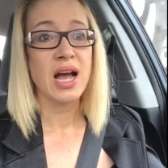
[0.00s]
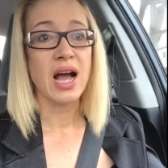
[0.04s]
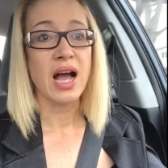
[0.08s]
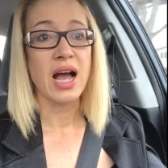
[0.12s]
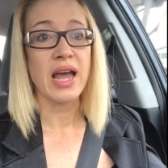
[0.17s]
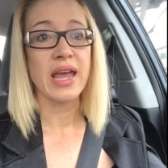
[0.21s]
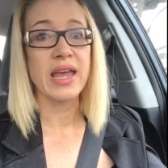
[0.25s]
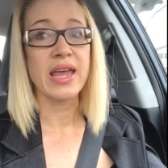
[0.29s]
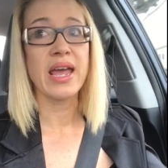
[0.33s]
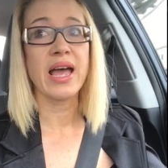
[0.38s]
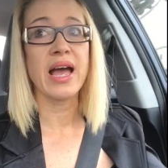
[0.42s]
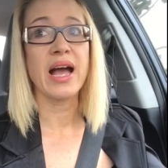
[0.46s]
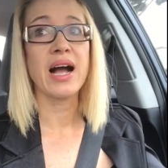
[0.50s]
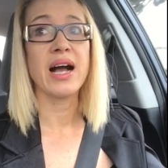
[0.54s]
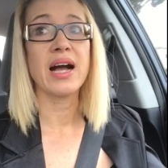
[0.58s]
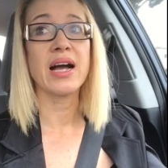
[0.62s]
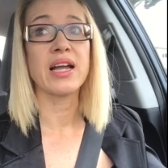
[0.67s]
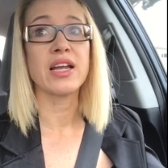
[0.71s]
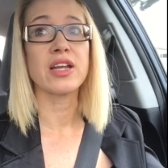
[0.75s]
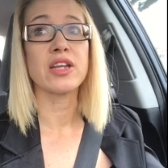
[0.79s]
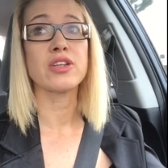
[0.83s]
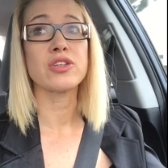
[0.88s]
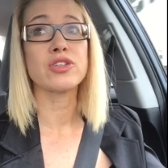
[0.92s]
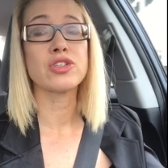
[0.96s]
I
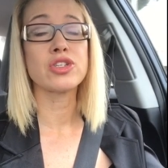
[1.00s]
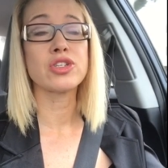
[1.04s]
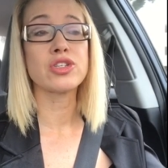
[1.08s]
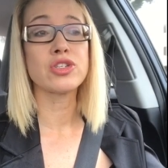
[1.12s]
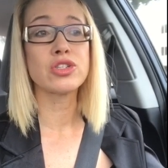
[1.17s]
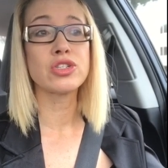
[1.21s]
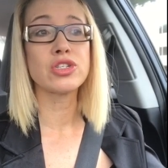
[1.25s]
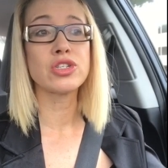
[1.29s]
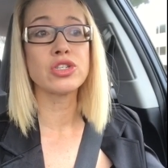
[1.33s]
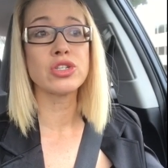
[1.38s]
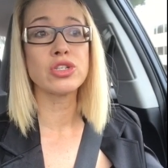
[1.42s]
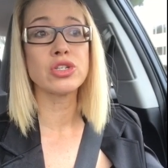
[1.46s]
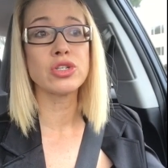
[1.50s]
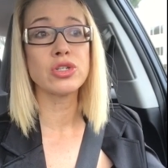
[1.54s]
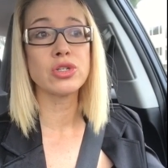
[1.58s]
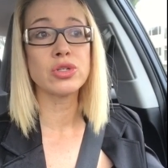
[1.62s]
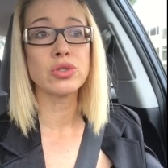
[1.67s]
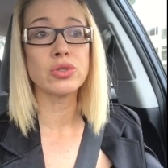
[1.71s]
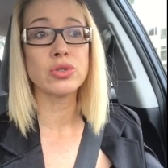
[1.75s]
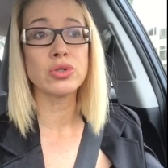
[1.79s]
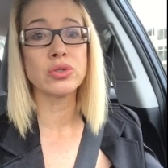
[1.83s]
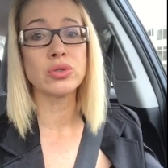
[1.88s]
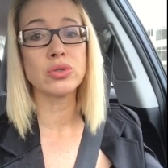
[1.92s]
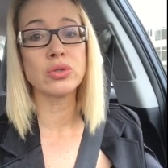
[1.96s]
had
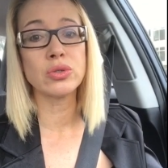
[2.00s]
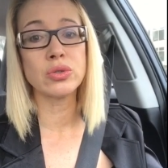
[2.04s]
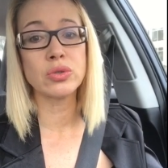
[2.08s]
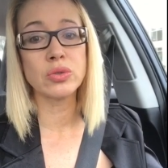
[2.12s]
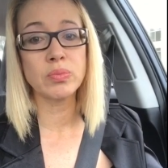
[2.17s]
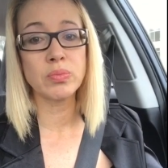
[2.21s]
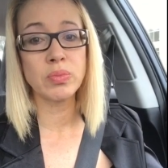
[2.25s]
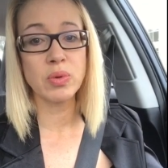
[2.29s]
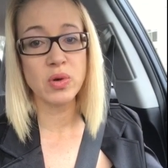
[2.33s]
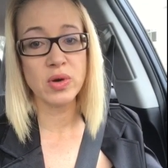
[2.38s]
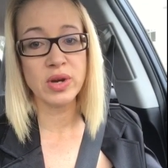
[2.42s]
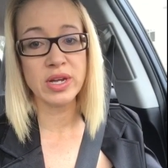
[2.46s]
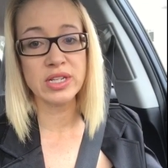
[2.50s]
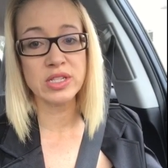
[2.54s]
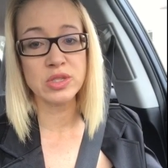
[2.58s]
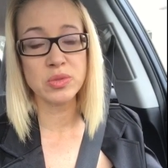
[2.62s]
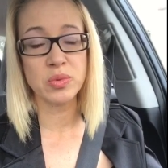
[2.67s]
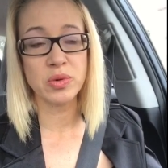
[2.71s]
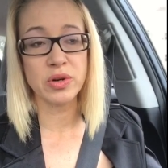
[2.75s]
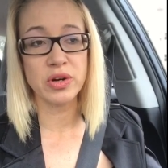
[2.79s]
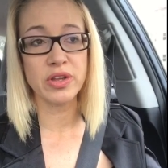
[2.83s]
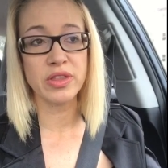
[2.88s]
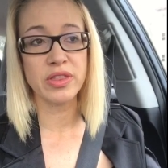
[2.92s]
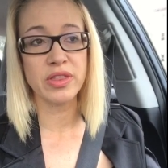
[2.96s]
two points
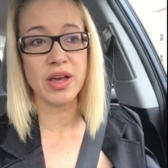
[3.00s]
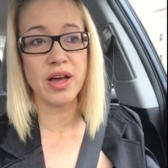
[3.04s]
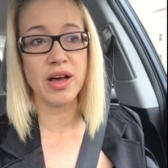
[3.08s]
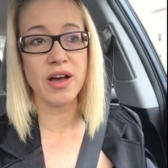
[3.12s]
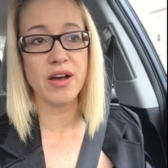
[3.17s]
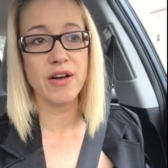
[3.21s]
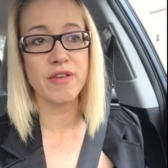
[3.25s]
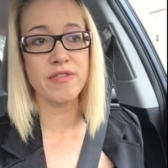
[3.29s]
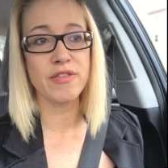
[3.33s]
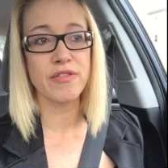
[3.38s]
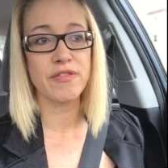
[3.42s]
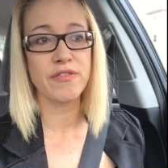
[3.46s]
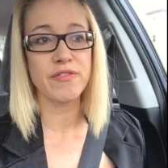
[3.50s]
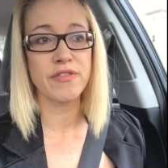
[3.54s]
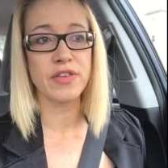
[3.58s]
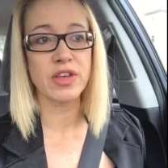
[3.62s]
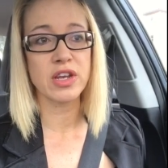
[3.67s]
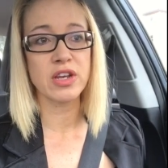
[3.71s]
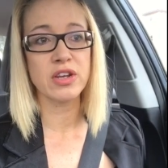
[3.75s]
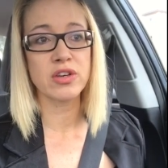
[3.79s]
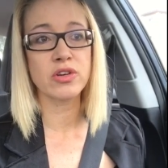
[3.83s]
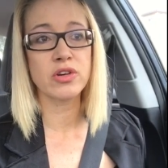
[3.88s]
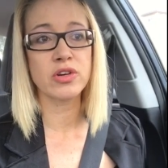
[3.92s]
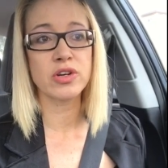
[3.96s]
worth of
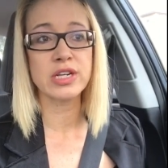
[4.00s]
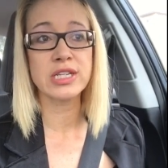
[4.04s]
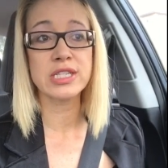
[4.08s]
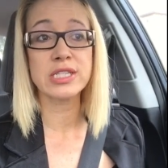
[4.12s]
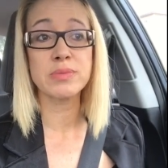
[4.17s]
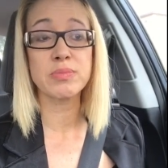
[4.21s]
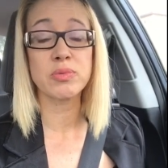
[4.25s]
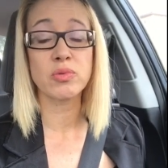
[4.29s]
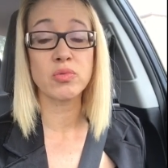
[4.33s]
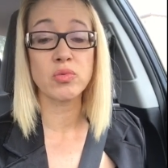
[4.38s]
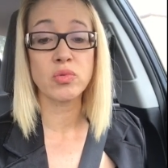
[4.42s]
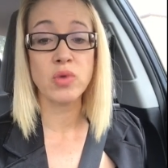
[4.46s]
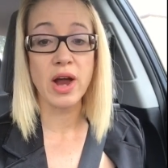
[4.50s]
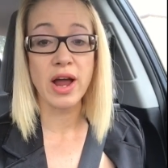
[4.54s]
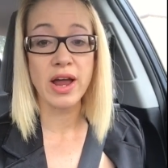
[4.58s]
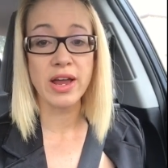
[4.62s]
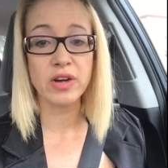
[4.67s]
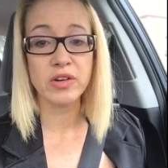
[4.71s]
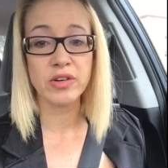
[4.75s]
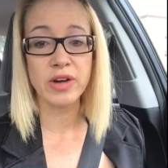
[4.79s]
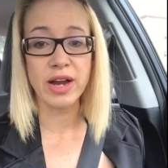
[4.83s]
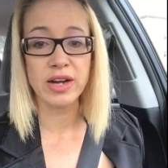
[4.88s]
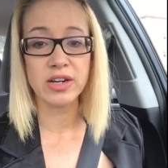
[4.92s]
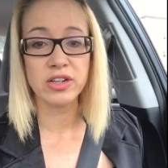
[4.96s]
Finn Crisp
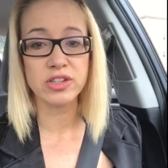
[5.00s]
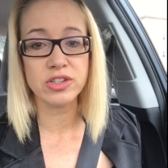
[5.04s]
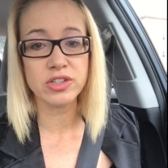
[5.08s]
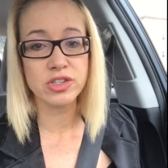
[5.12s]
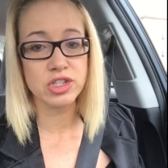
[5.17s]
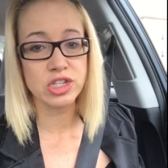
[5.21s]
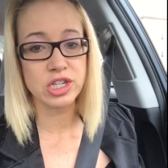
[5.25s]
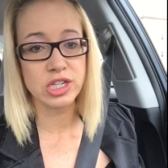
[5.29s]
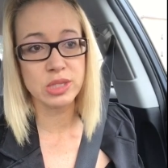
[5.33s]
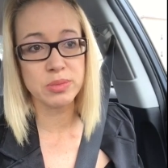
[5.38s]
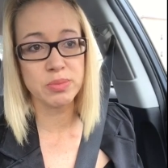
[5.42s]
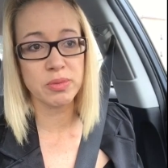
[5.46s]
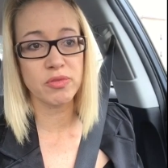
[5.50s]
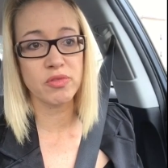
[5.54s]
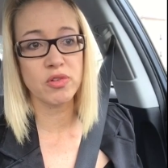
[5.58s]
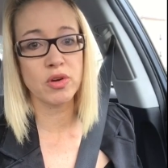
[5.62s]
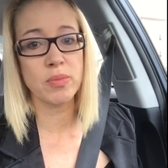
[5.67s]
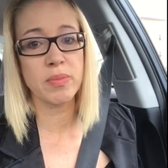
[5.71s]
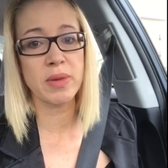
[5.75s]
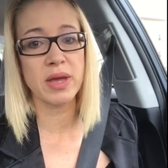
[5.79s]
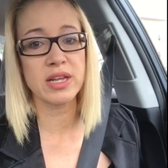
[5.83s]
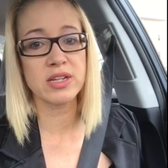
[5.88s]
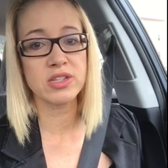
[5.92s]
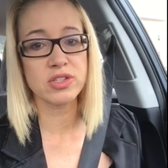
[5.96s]
rye crackers just
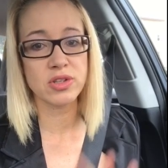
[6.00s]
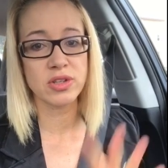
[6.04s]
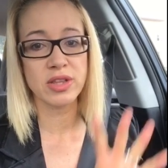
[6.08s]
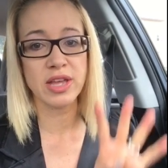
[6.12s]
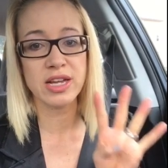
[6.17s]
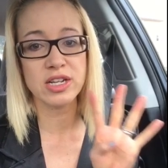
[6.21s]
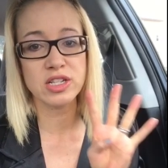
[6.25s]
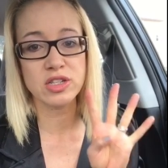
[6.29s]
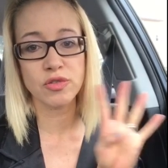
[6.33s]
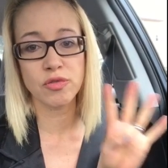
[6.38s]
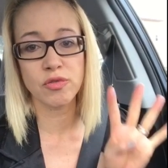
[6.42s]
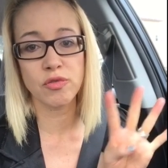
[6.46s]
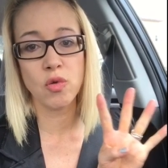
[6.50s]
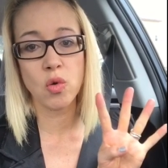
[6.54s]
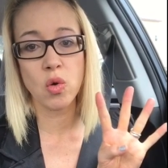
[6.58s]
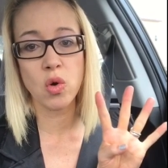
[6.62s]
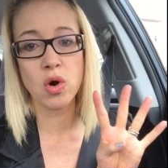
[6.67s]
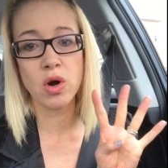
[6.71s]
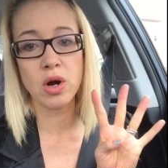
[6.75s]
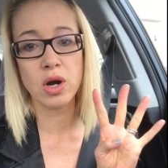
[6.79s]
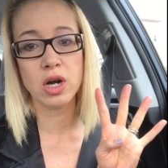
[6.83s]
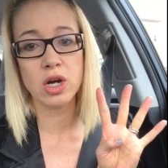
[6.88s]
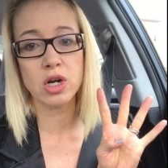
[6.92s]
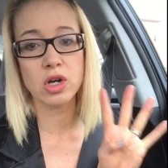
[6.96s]
before bed, so that's
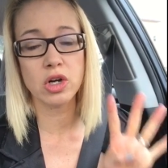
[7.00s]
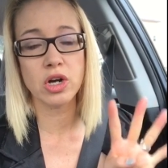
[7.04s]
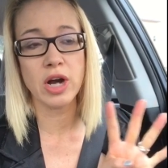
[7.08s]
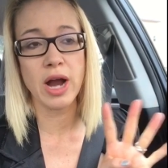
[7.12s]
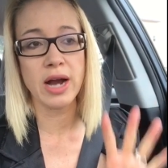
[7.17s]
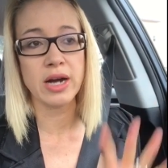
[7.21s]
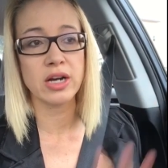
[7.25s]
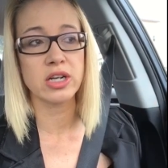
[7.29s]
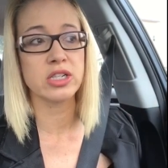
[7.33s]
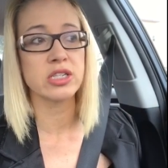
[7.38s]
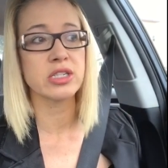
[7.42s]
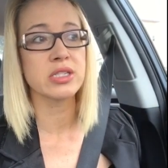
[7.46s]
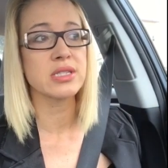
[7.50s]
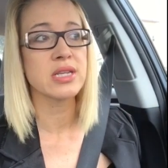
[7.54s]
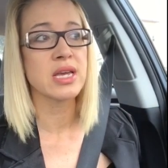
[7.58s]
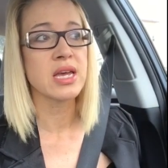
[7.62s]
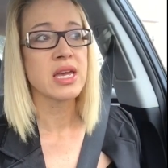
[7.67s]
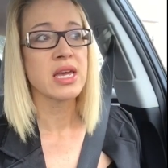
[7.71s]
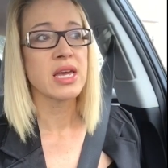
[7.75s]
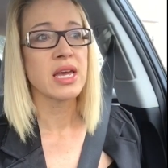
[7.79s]
four crackers.